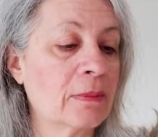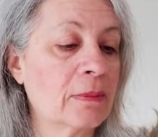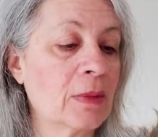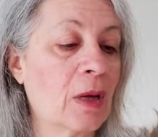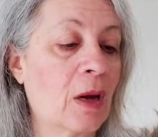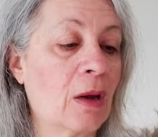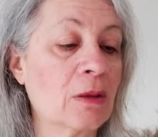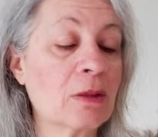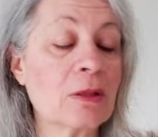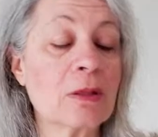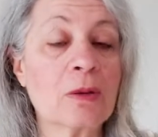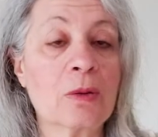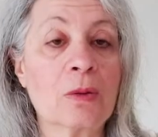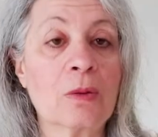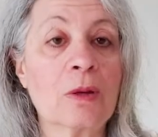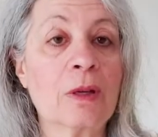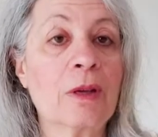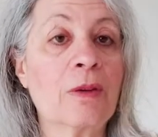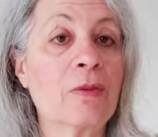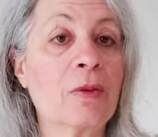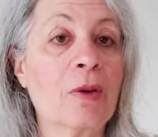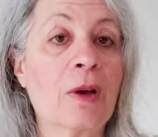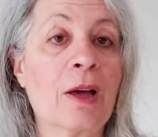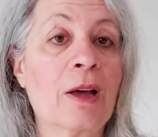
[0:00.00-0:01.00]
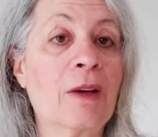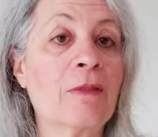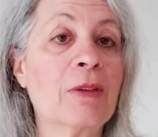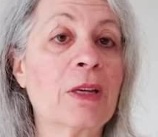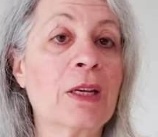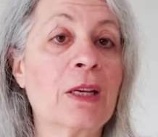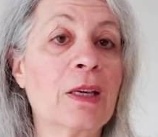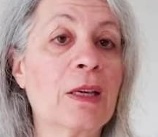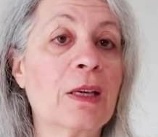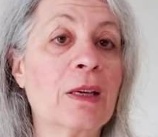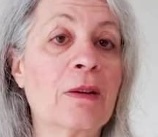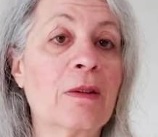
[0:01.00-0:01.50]
Also, if you have
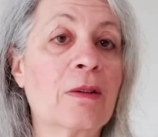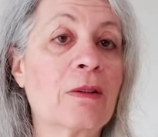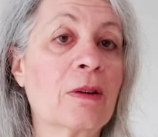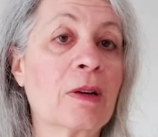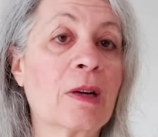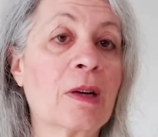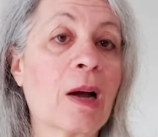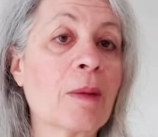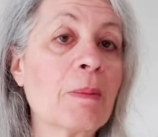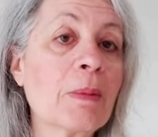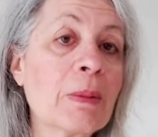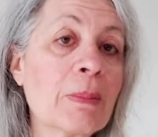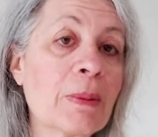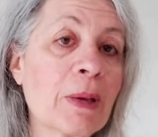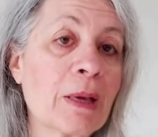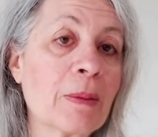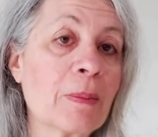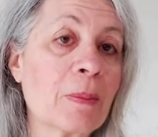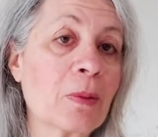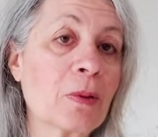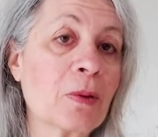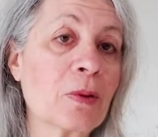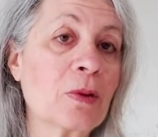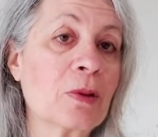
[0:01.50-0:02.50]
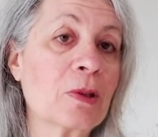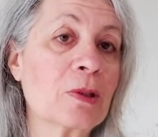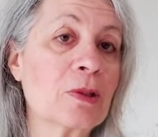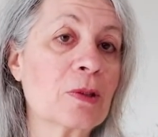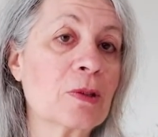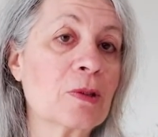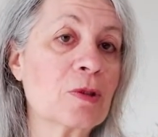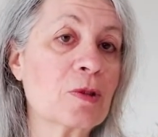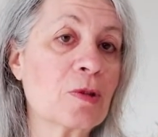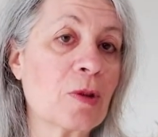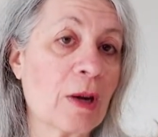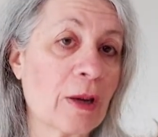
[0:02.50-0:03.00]
any origami paper, you
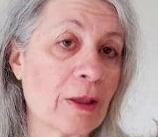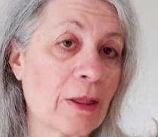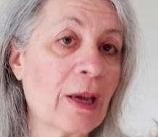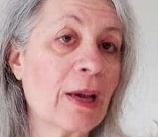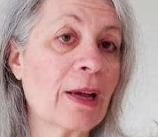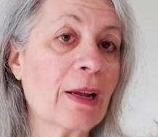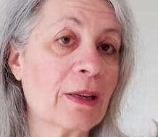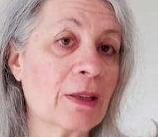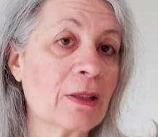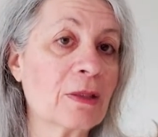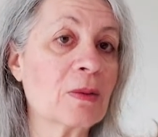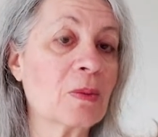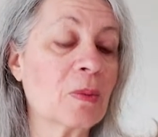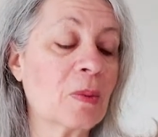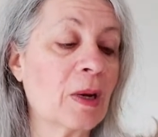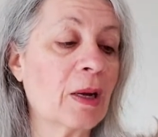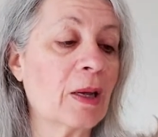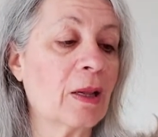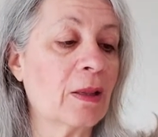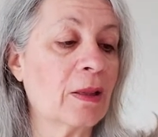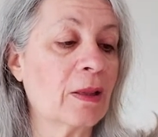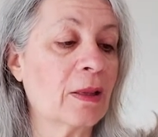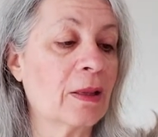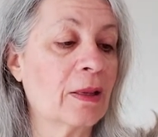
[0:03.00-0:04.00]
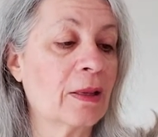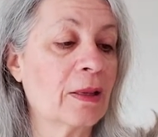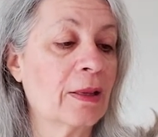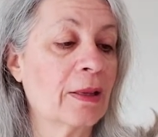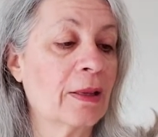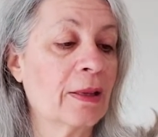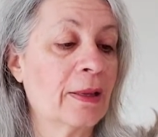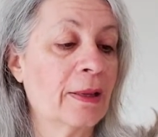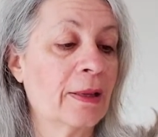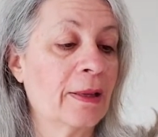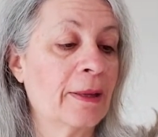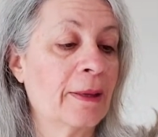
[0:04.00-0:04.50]
can try that as well.
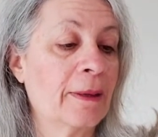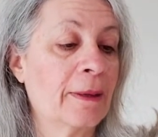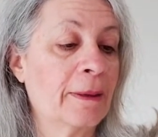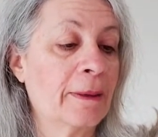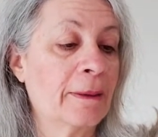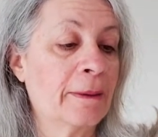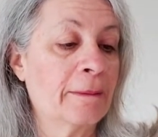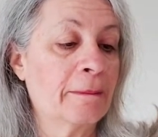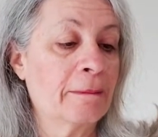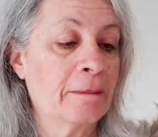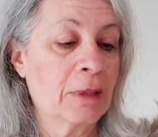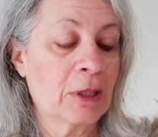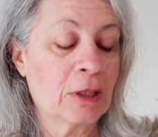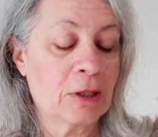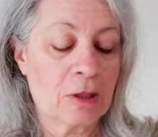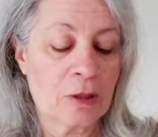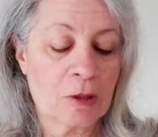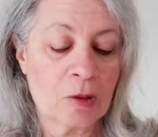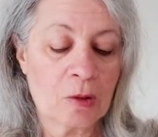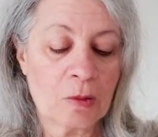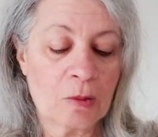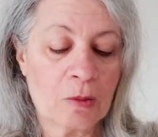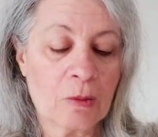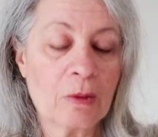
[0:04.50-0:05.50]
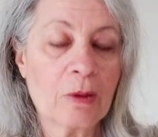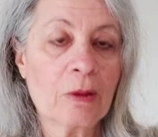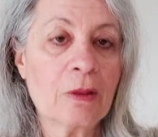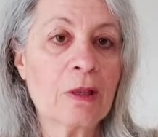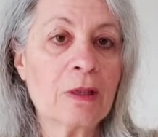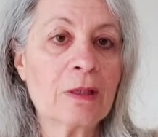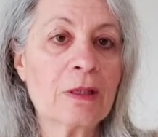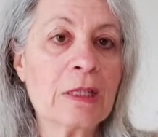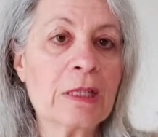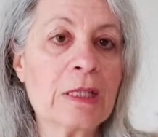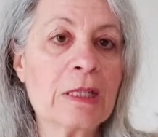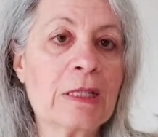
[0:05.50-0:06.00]
So
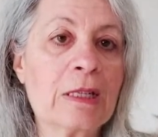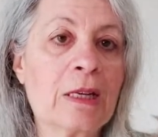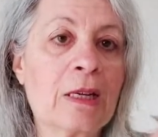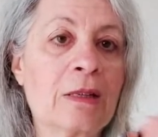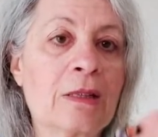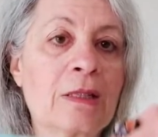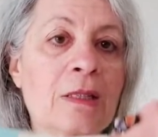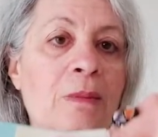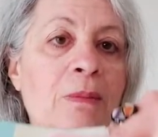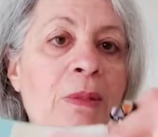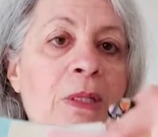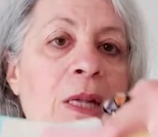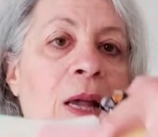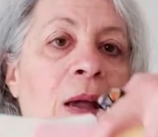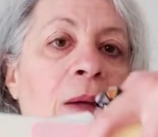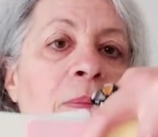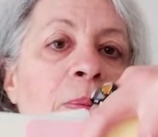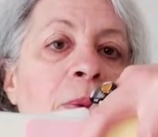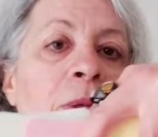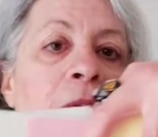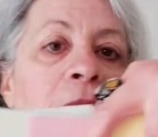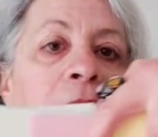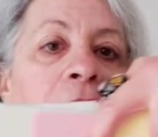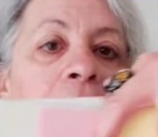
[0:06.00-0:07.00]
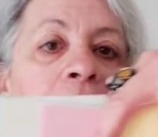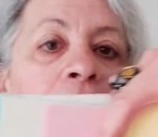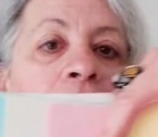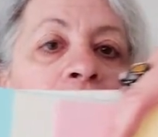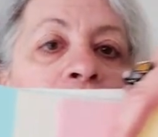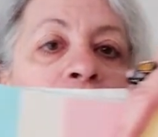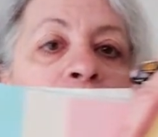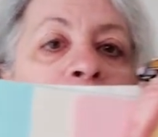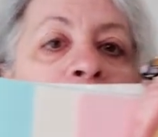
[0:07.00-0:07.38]
this is some samplings of